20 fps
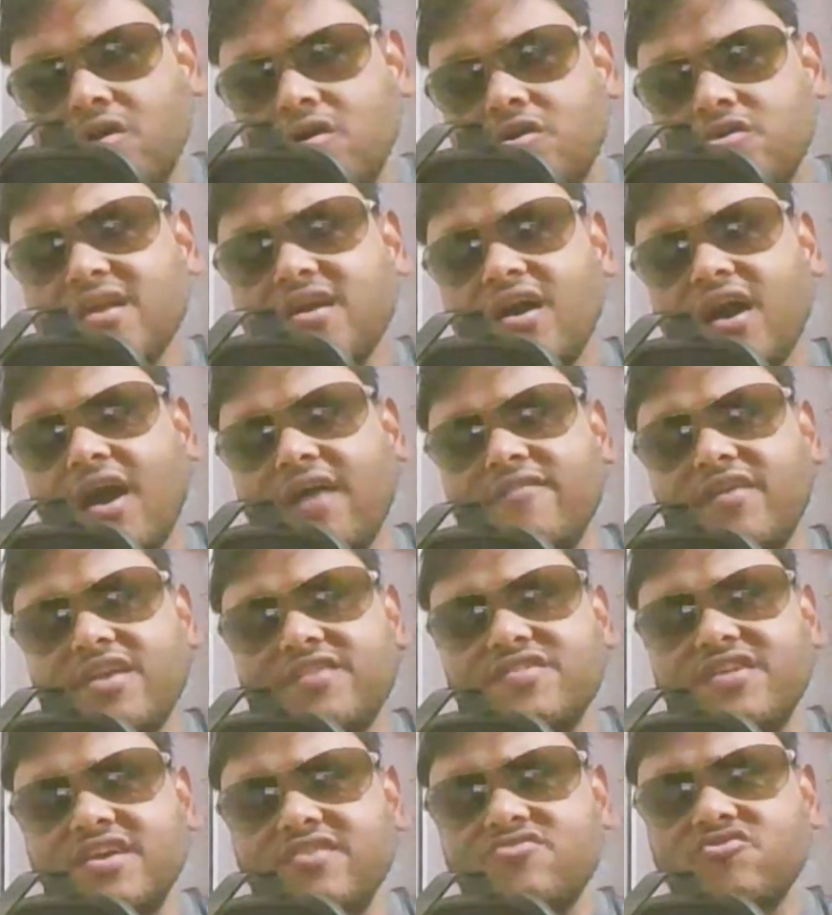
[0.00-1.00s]
There are
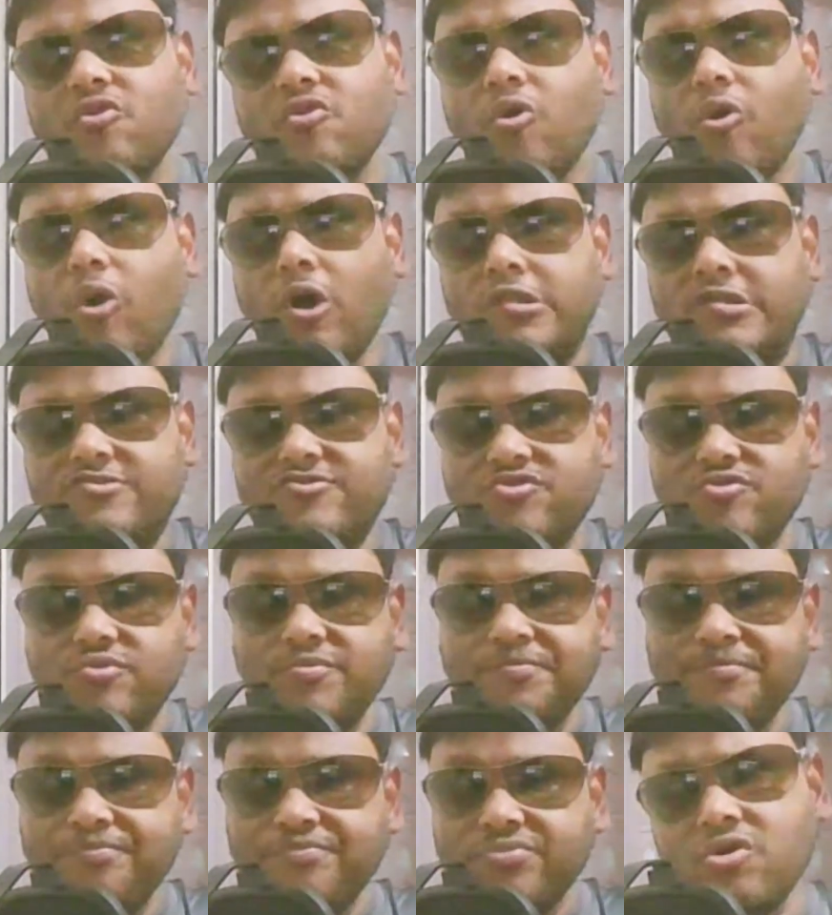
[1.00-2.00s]
other things
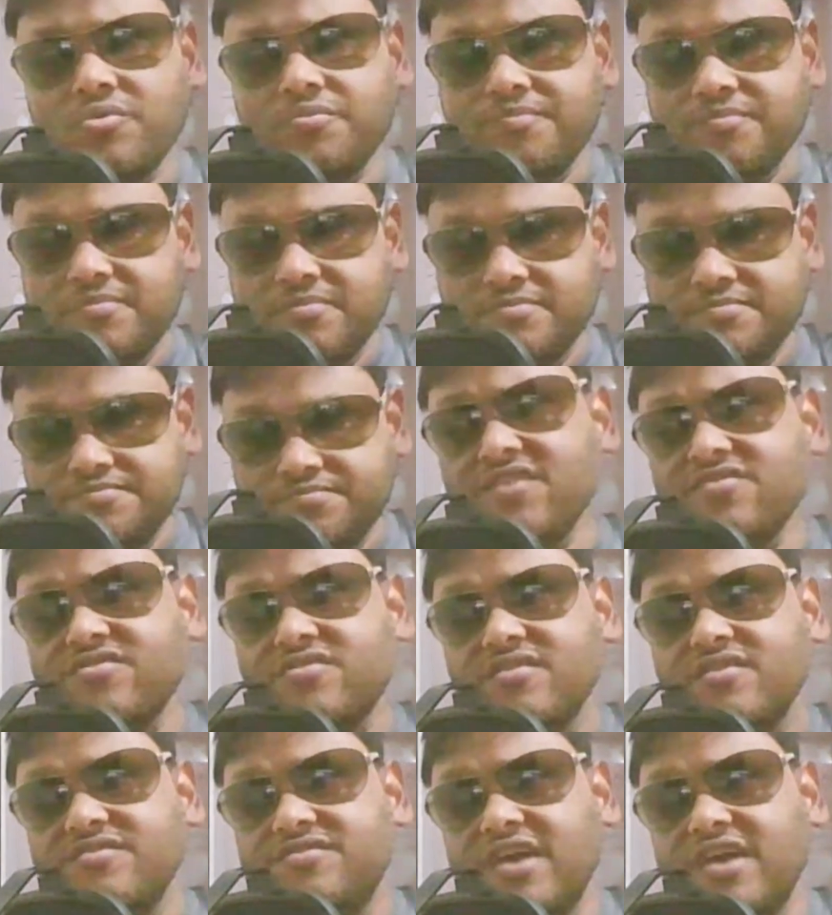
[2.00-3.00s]
also. So that
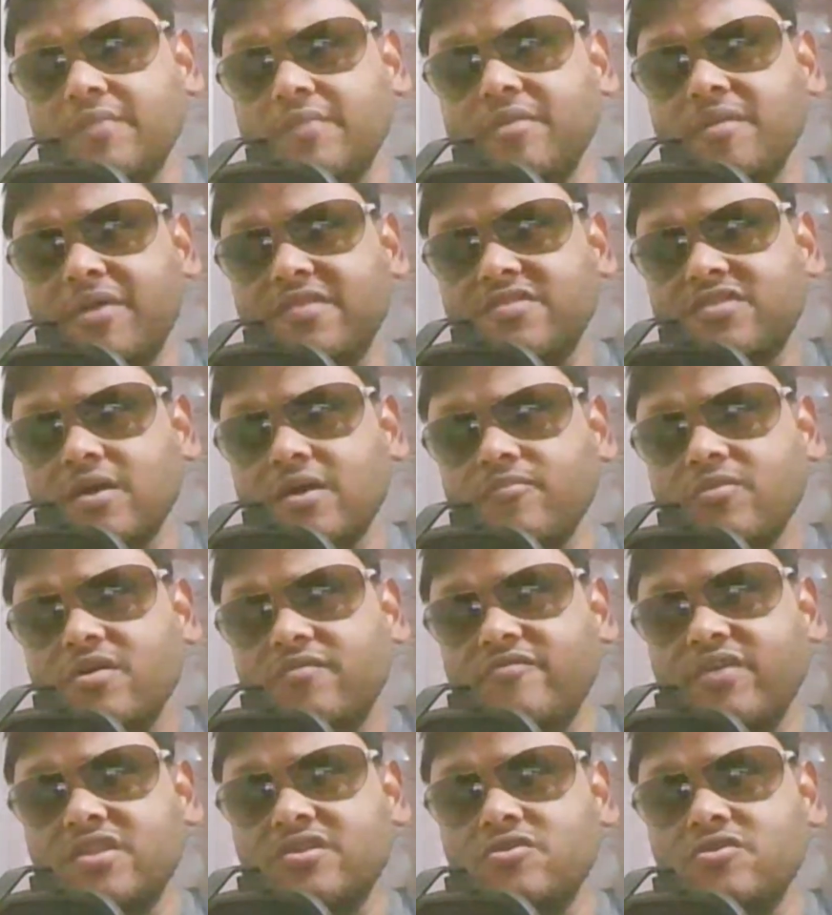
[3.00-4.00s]
is Jeremy Bentham.